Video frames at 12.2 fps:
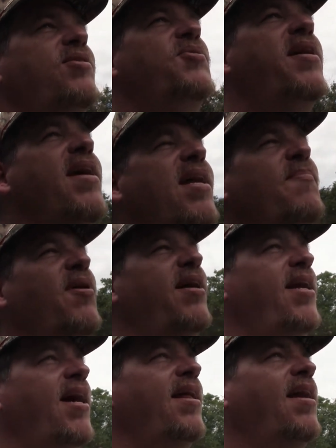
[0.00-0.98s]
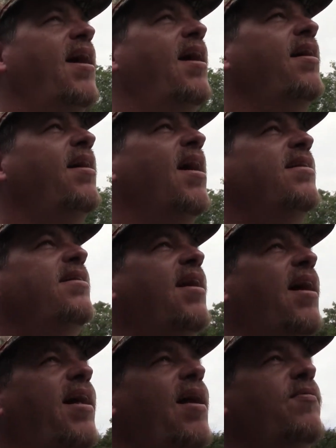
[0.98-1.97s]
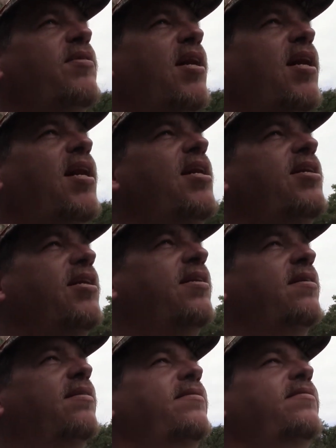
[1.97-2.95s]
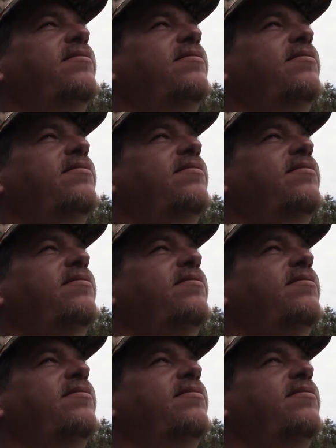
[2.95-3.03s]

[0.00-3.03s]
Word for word: zucchini bread the other day, yesterday. That was delicious